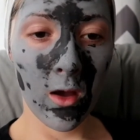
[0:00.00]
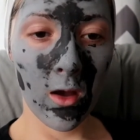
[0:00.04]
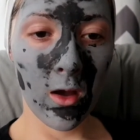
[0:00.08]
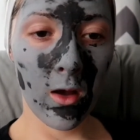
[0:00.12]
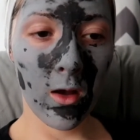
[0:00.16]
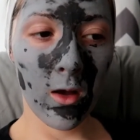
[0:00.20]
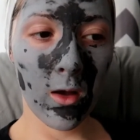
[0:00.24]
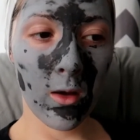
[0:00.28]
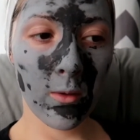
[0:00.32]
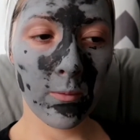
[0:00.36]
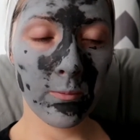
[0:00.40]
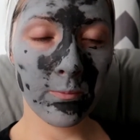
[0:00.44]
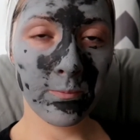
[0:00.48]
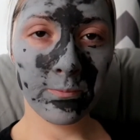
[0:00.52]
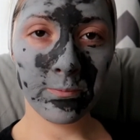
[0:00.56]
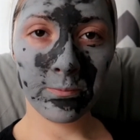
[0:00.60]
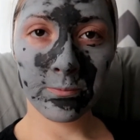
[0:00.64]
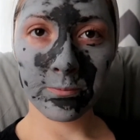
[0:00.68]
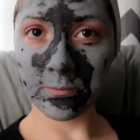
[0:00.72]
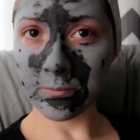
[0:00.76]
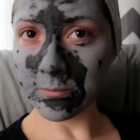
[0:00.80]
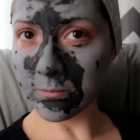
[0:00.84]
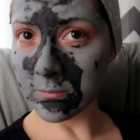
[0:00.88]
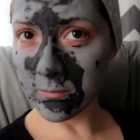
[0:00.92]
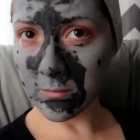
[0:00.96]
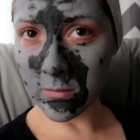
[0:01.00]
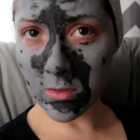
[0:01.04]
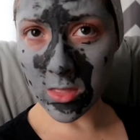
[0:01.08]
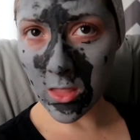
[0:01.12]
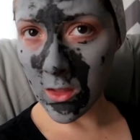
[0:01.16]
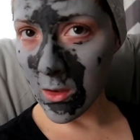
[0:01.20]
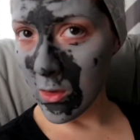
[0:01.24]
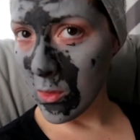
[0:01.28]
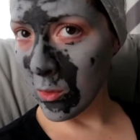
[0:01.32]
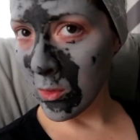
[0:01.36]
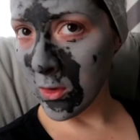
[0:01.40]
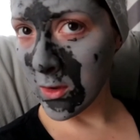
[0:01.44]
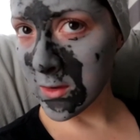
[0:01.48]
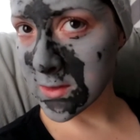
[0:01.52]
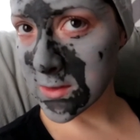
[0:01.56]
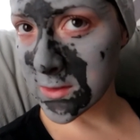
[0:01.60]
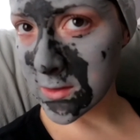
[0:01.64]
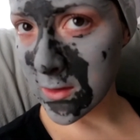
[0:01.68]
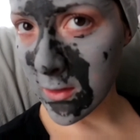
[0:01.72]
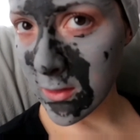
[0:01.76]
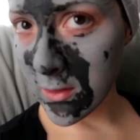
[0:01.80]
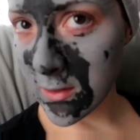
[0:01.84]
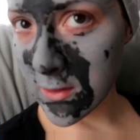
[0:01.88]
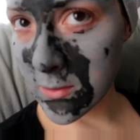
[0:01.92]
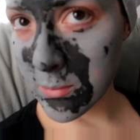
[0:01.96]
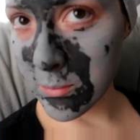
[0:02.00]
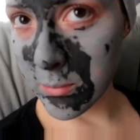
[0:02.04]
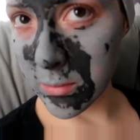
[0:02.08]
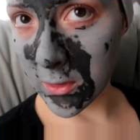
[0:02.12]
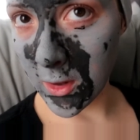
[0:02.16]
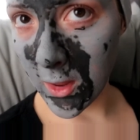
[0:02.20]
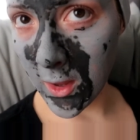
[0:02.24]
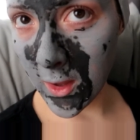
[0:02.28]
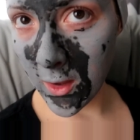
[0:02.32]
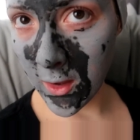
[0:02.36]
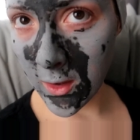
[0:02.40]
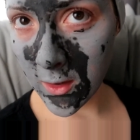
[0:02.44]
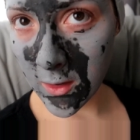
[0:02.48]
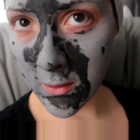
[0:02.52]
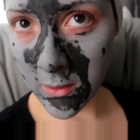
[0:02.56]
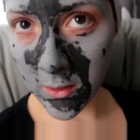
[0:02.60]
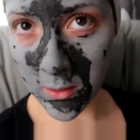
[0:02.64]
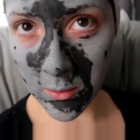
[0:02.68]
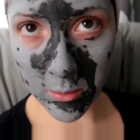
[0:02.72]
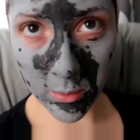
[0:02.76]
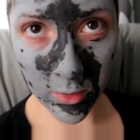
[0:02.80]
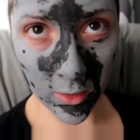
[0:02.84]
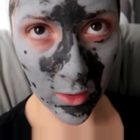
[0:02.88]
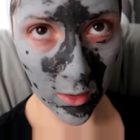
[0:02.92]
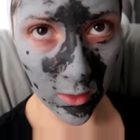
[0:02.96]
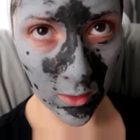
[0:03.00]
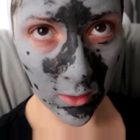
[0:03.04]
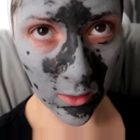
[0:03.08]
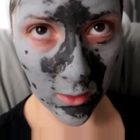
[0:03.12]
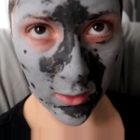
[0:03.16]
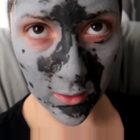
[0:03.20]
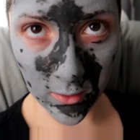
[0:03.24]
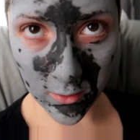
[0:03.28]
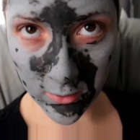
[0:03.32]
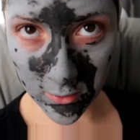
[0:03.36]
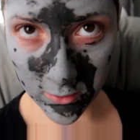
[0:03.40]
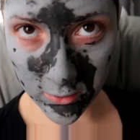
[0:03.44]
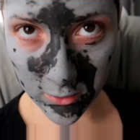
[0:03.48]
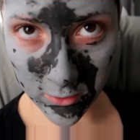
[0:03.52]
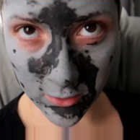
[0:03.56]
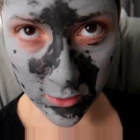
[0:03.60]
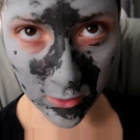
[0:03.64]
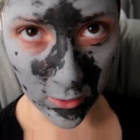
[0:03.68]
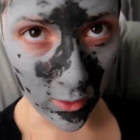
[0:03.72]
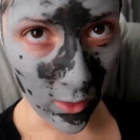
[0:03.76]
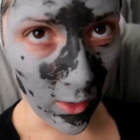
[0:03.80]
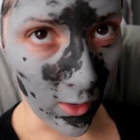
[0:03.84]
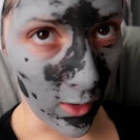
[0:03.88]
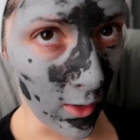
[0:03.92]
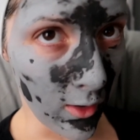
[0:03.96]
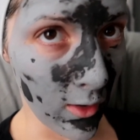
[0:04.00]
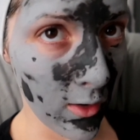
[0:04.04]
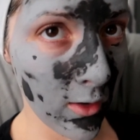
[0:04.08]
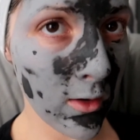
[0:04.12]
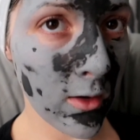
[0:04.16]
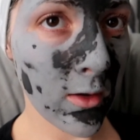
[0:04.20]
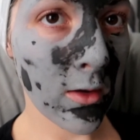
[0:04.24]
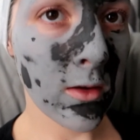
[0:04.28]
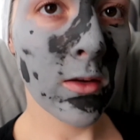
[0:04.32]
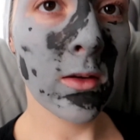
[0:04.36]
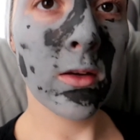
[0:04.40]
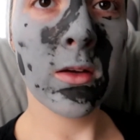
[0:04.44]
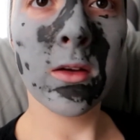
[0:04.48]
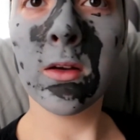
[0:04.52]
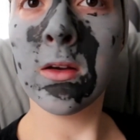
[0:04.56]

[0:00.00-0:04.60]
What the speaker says: Once all this black part is dry,